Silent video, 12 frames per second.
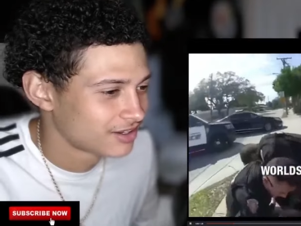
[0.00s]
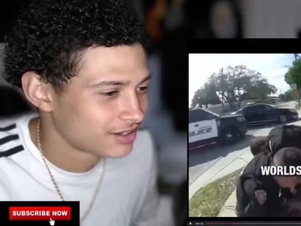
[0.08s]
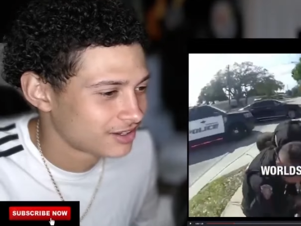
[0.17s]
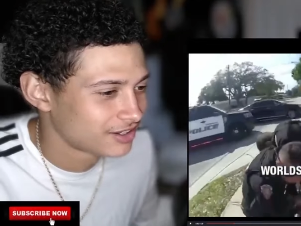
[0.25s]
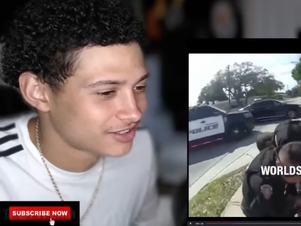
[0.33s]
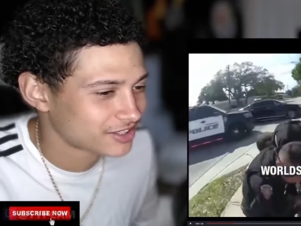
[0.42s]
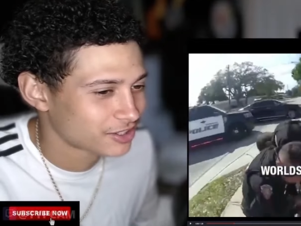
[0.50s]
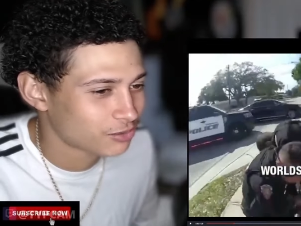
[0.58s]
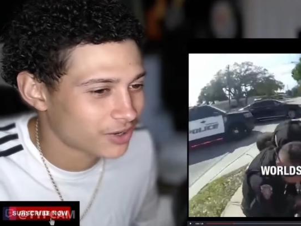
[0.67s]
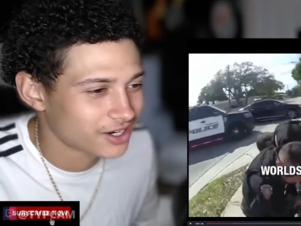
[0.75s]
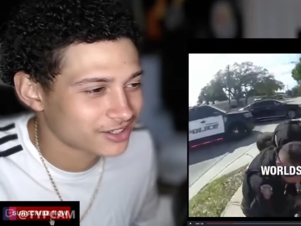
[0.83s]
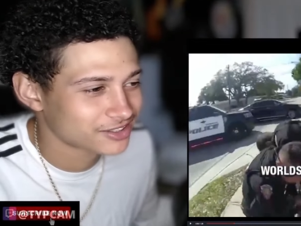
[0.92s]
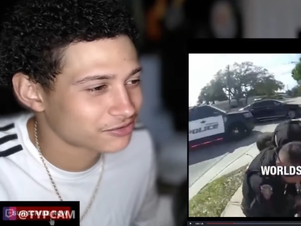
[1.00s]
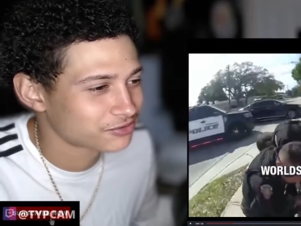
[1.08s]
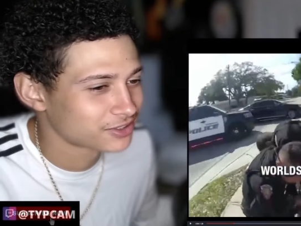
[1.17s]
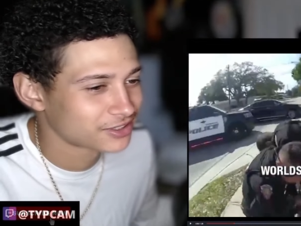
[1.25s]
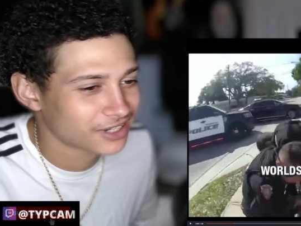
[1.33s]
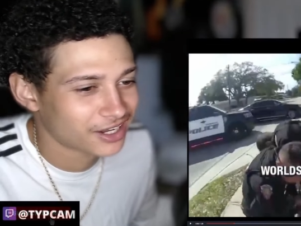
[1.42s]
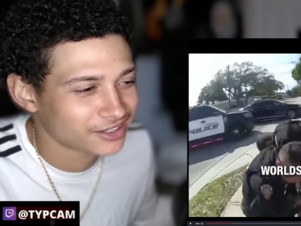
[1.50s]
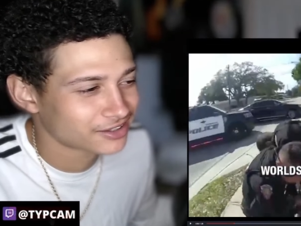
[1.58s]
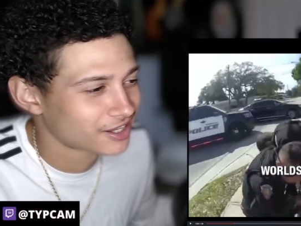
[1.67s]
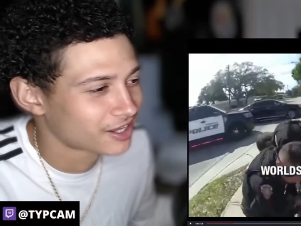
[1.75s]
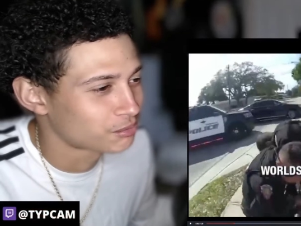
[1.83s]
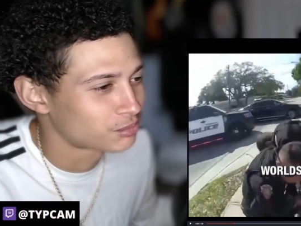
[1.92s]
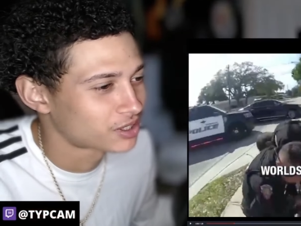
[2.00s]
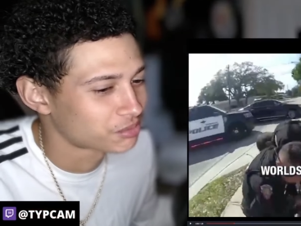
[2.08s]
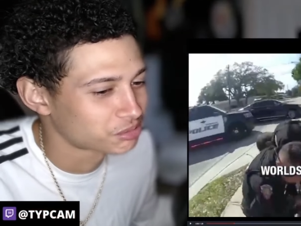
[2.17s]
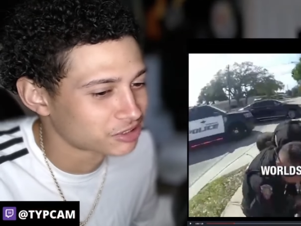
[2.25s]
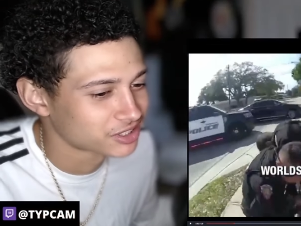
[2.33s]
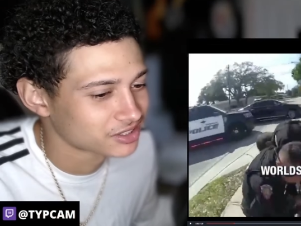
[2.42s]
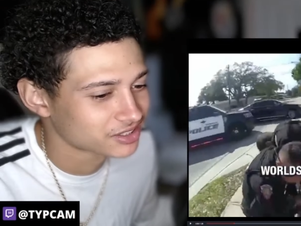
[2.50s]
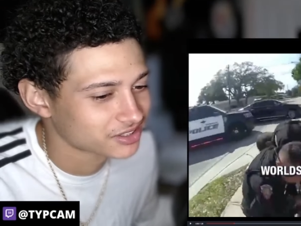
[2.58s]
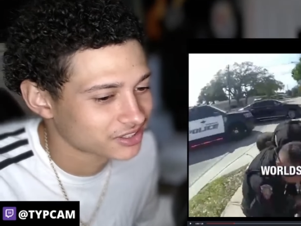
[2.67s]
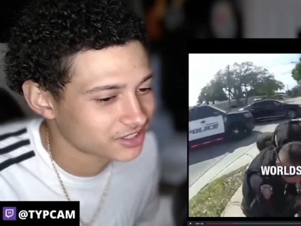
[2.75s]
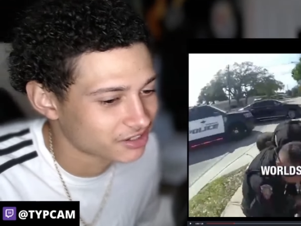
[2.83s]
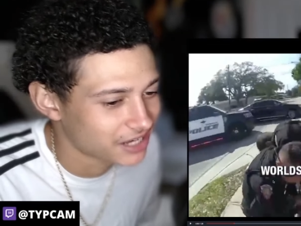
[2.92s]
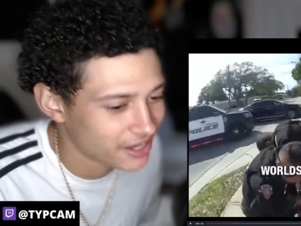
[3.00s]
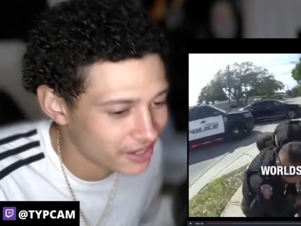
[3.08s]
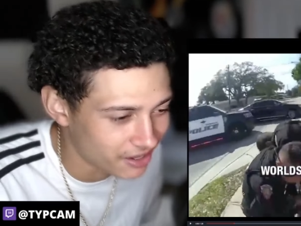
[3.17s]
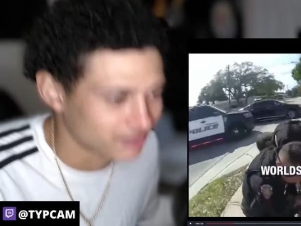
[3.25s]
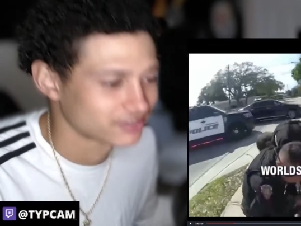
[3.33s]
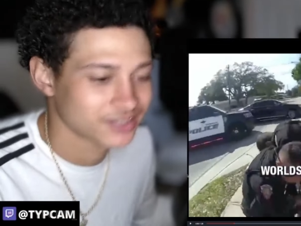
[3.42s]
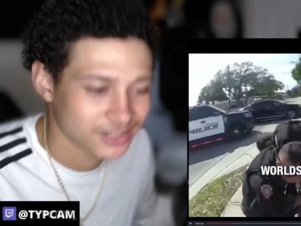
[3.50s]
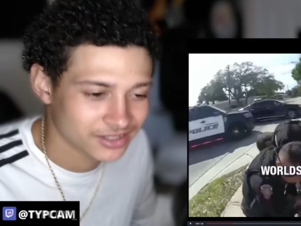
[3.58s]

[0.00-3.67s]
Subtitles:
He said, why does it feel like that, bro? Because it's in your ass.